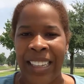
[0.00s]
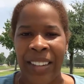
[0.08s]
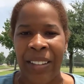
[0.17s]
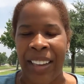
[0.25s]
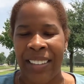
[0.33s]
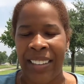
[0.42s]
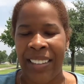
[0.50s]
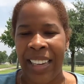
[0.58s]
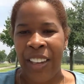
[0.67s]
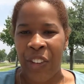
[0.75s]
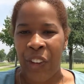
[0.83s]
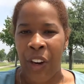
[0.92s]
you as a
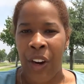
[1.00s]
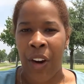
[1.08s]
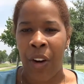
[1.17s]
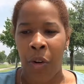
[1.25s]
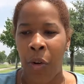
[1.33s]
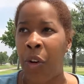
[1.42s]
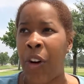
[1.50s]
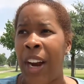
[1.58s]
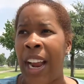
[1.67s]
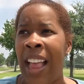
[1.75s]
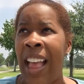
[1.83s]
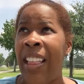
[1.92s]
teacher
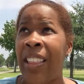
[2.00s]
or